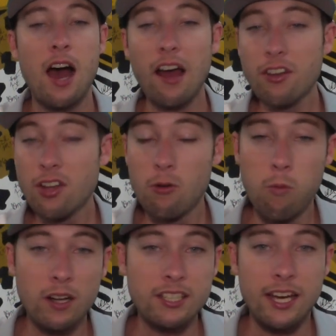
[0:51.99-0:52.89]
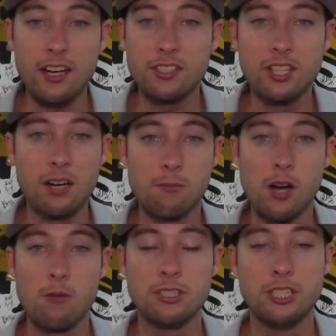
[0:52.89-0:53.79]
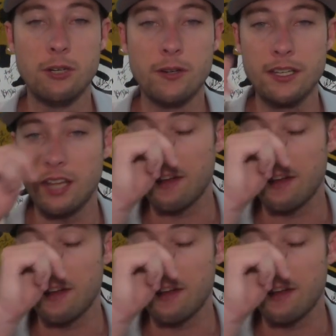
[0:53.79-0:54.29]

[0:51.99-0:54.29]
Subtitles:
I don't know what the hell Doug Marrone was doing.